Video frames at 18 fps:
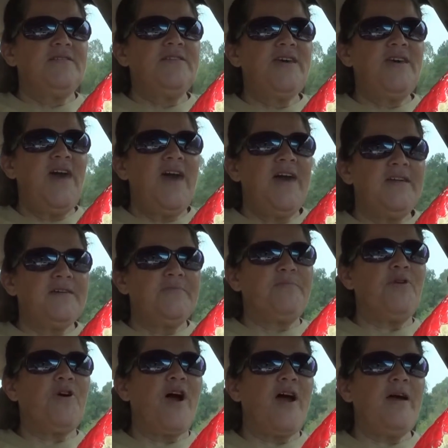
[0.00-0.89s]
he had to
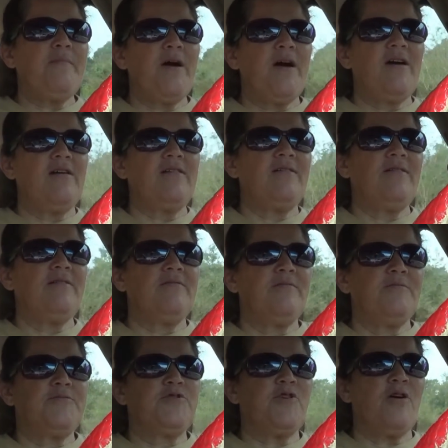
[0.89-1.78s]
pry
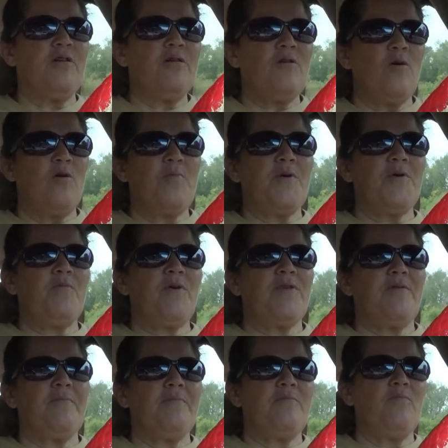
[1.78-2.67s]
my trunk open
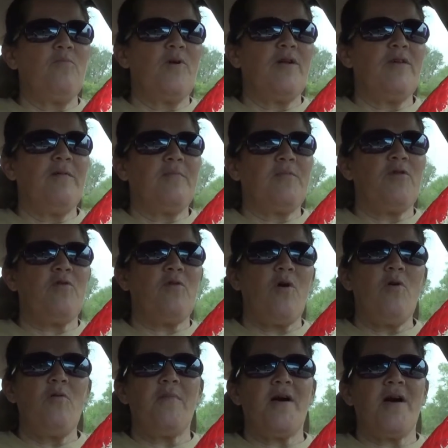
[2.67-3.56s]
with one of them
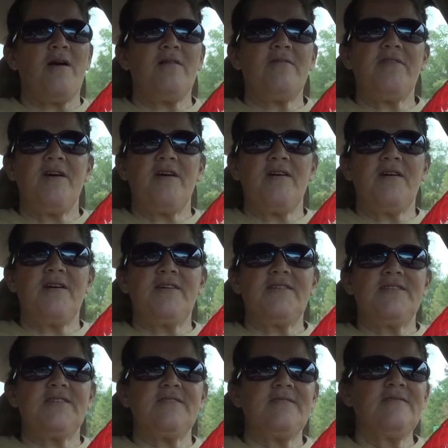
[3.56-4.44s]
crowbar
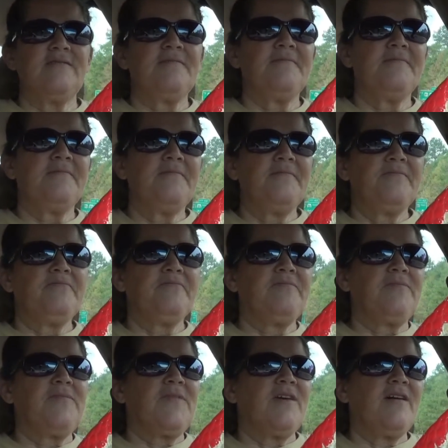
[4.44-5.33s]
things.
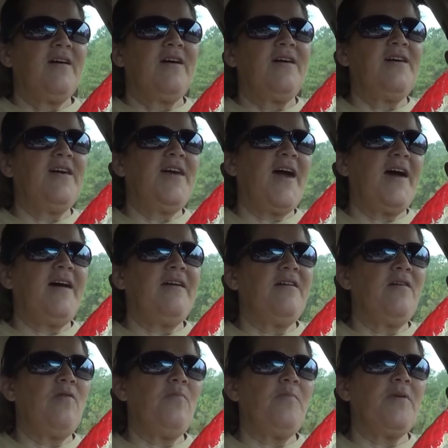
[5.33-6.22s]
He got
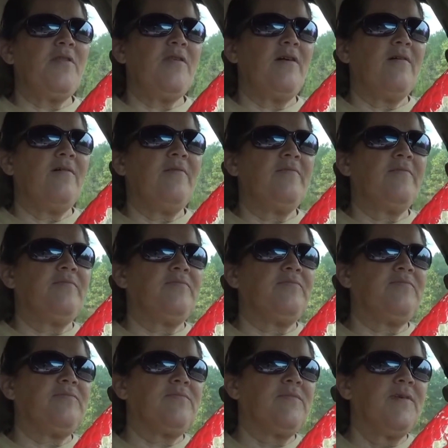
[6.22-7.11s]
it open though.
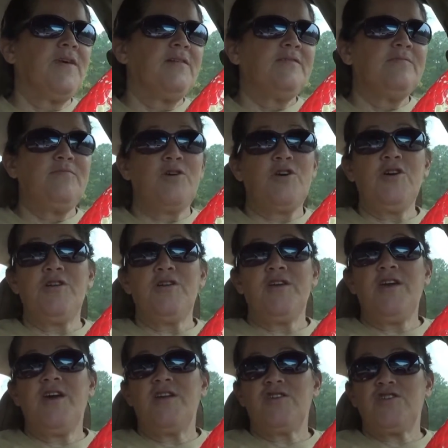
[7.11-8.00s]

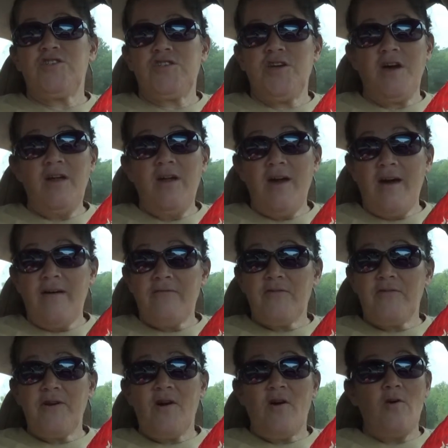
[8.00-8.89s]
Couldn't get it shut
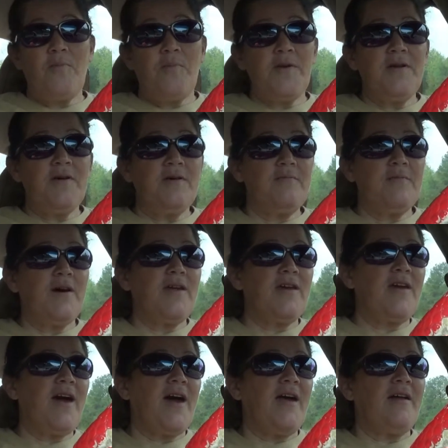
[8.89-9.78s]
after he opened it,
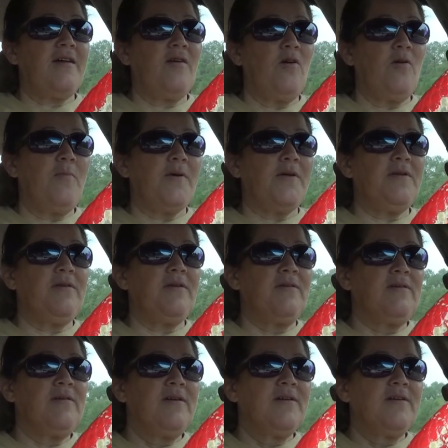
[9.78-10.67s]
but he got it open.
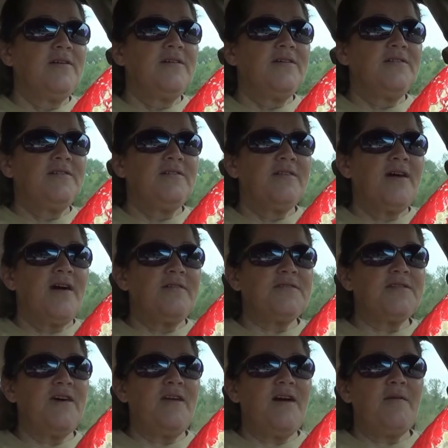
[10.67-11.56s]

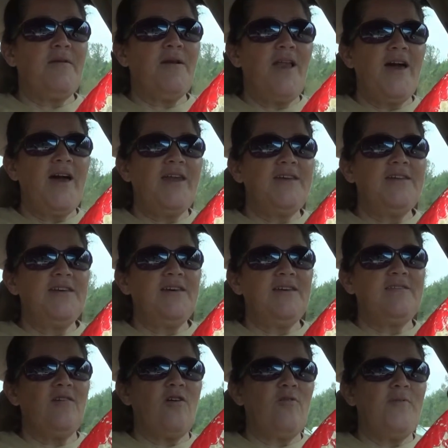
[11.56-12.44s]
I'm glad he
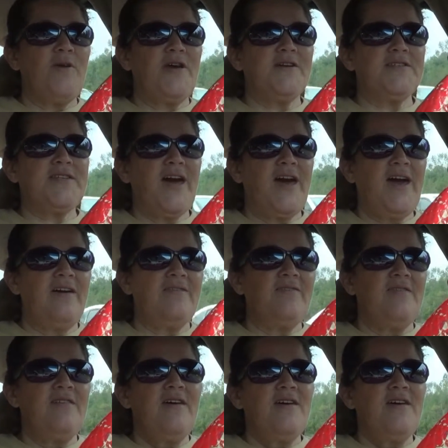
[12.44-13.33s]
did though, because I
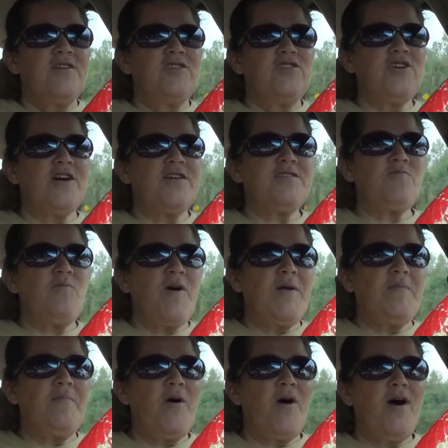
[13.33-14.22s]
had just
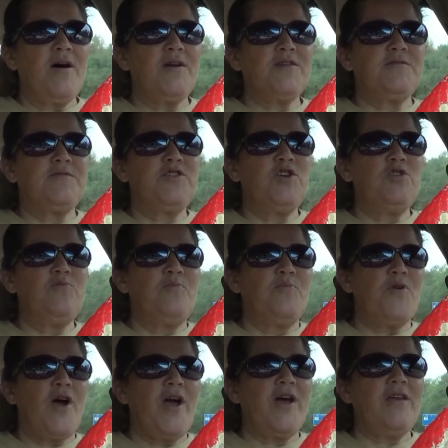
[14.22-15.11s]
went and bought 2
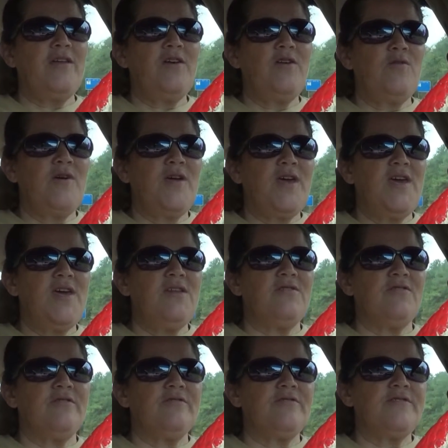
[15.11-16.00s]
brand new
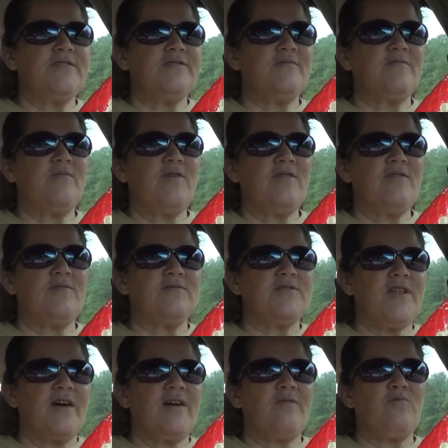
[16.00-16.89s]
heaters. One of
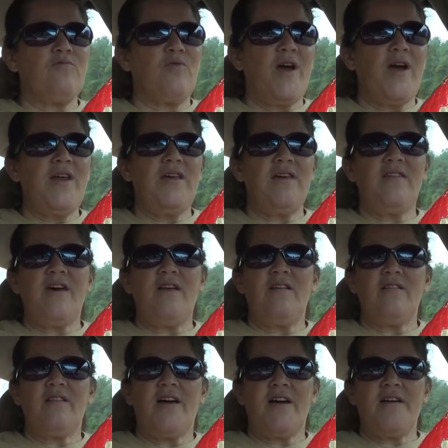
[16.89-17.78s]
those like
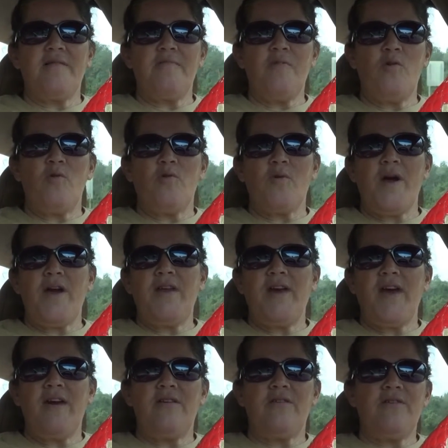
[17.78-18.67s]
they look like them old
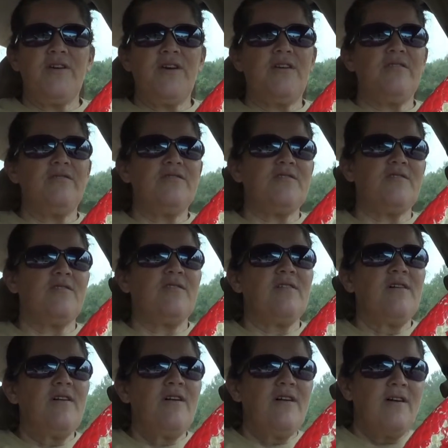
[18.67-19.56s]
radiator heaters.
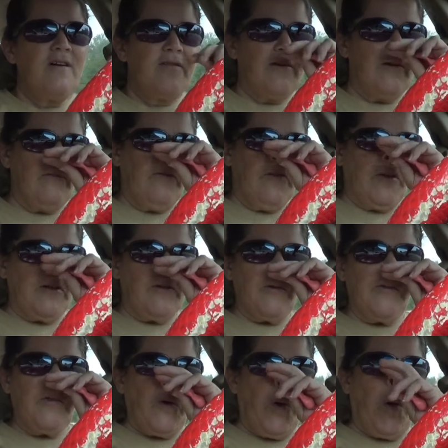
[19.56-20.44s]
They're filled
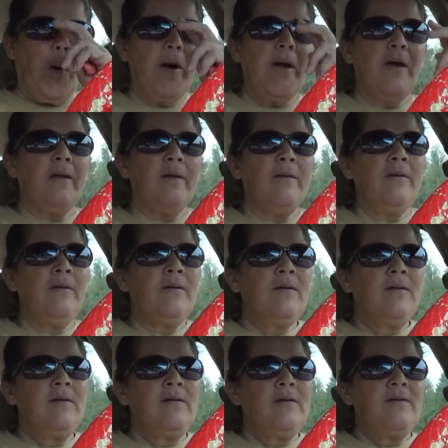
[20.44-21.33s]
with oil,
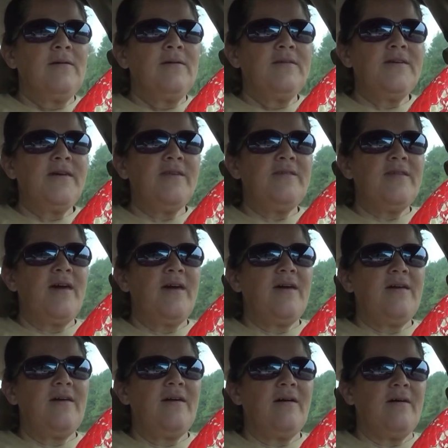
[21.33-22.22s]
and
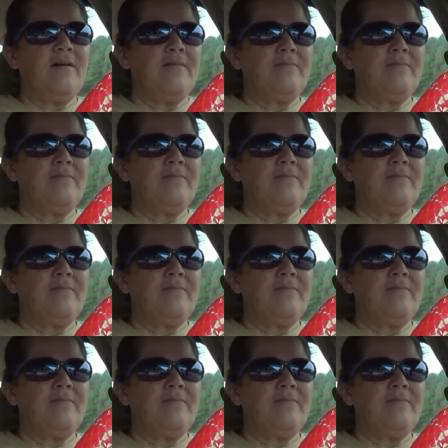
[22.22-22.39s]
they